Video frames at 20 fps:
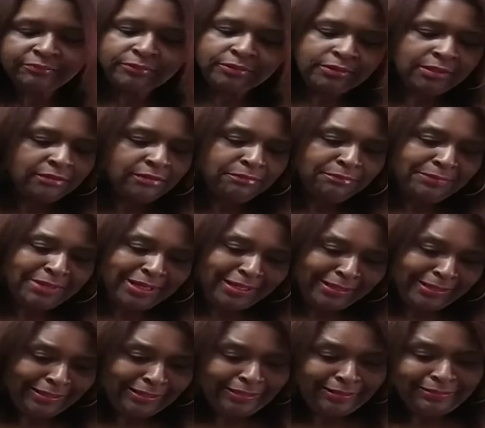Oh my
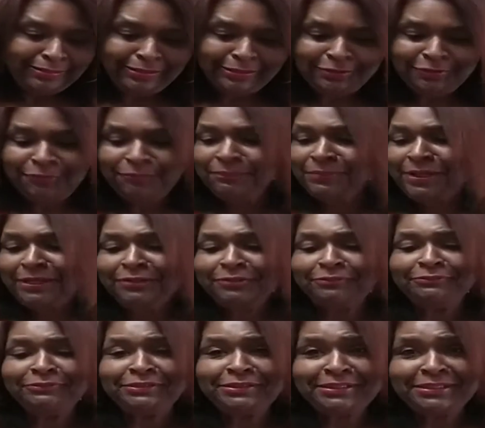God, that don't make
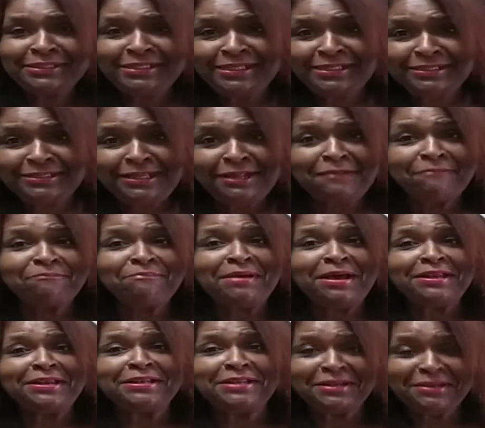no sense. It's
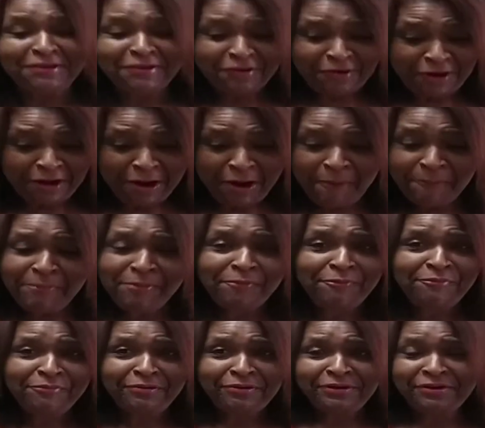better than the
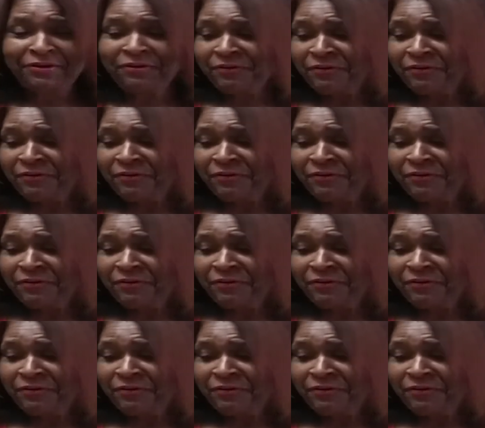caramel one.